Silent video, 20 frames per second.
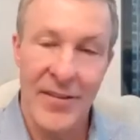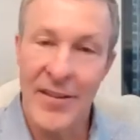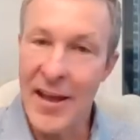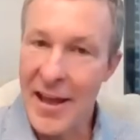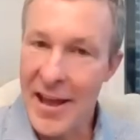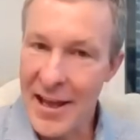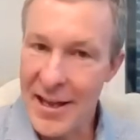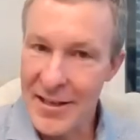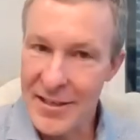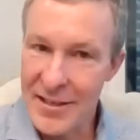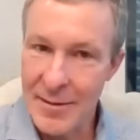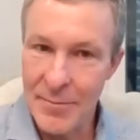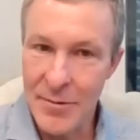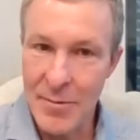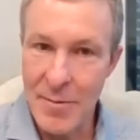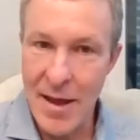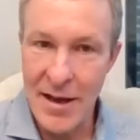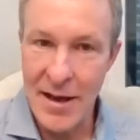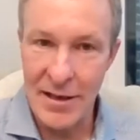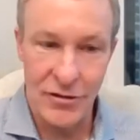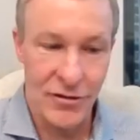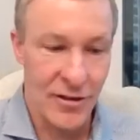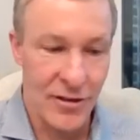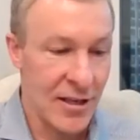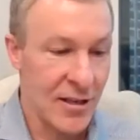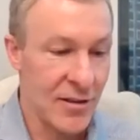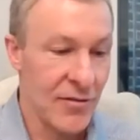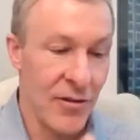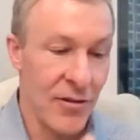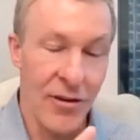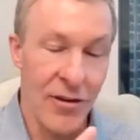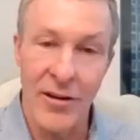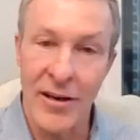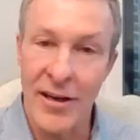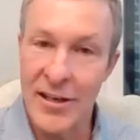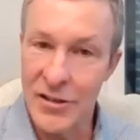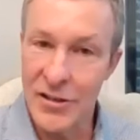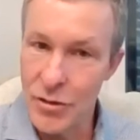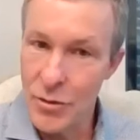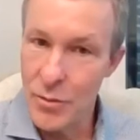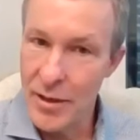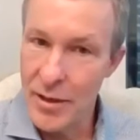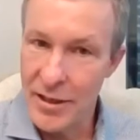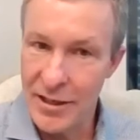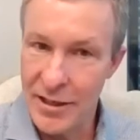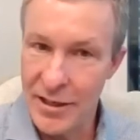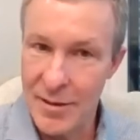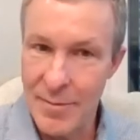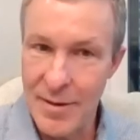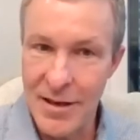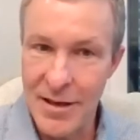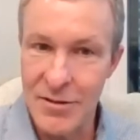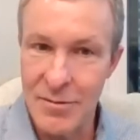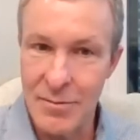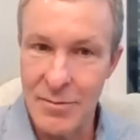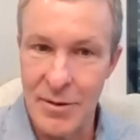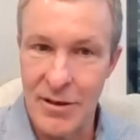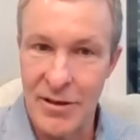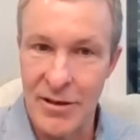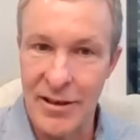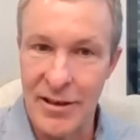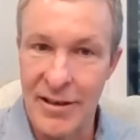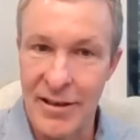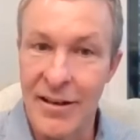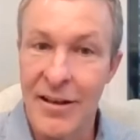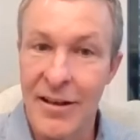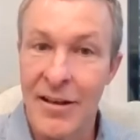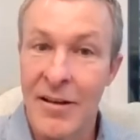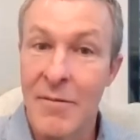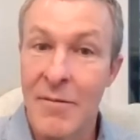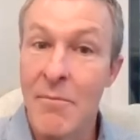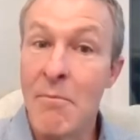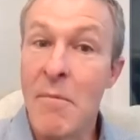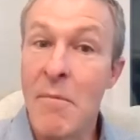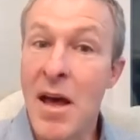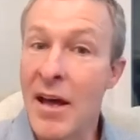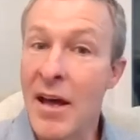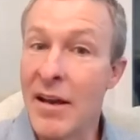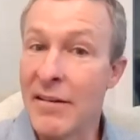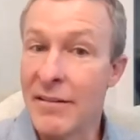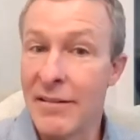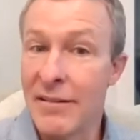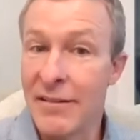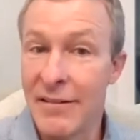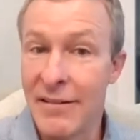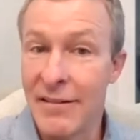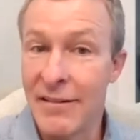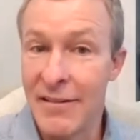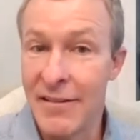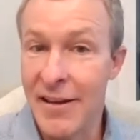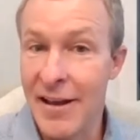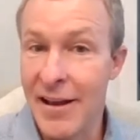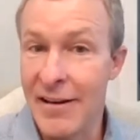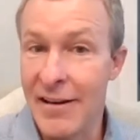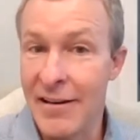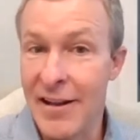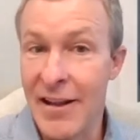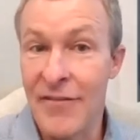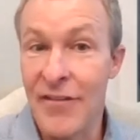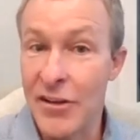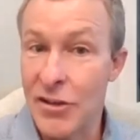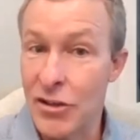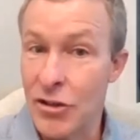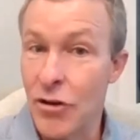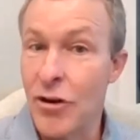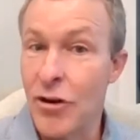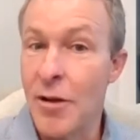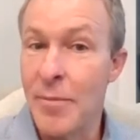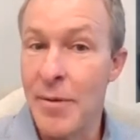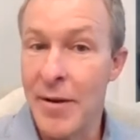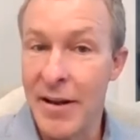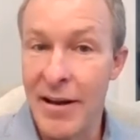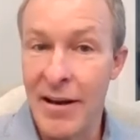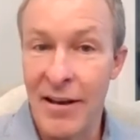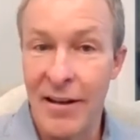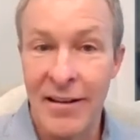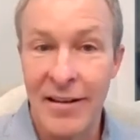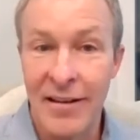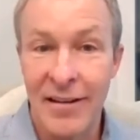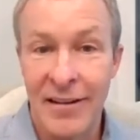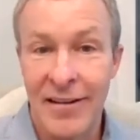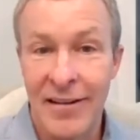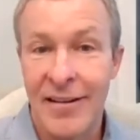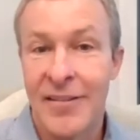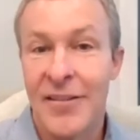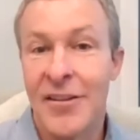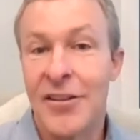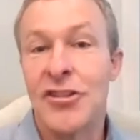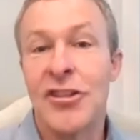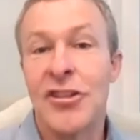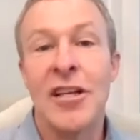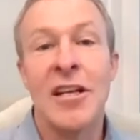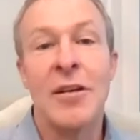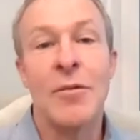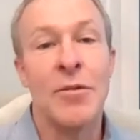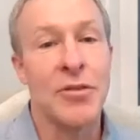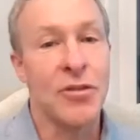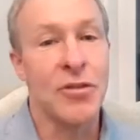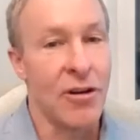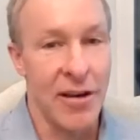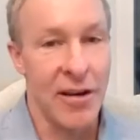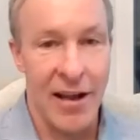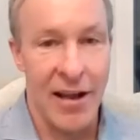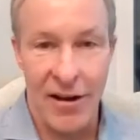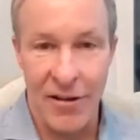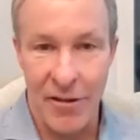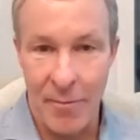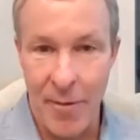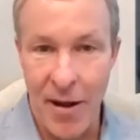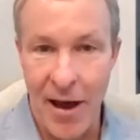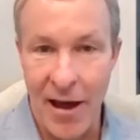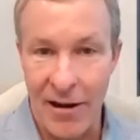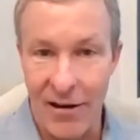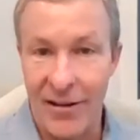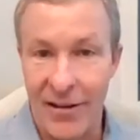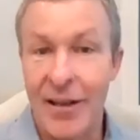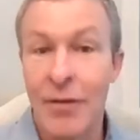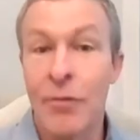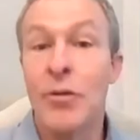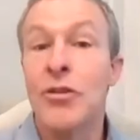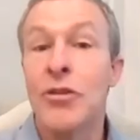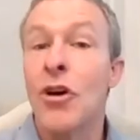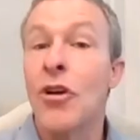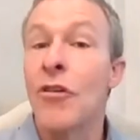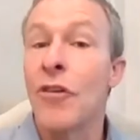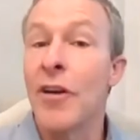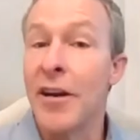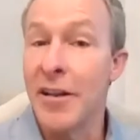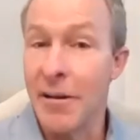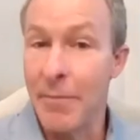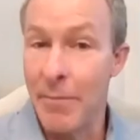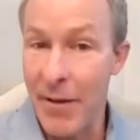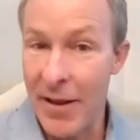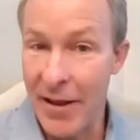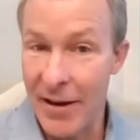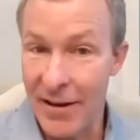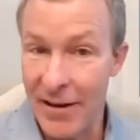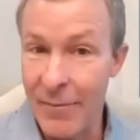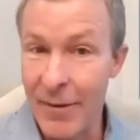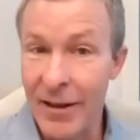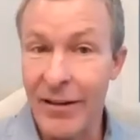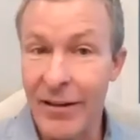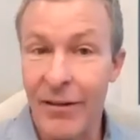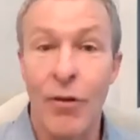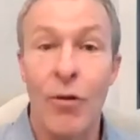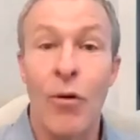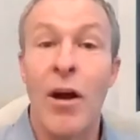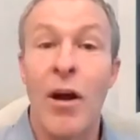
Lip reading: The asymptomatic transfer and 2-week incubation period meant that if it showed up in Italy, the genie was already out of the bottle. It was already a pandemic.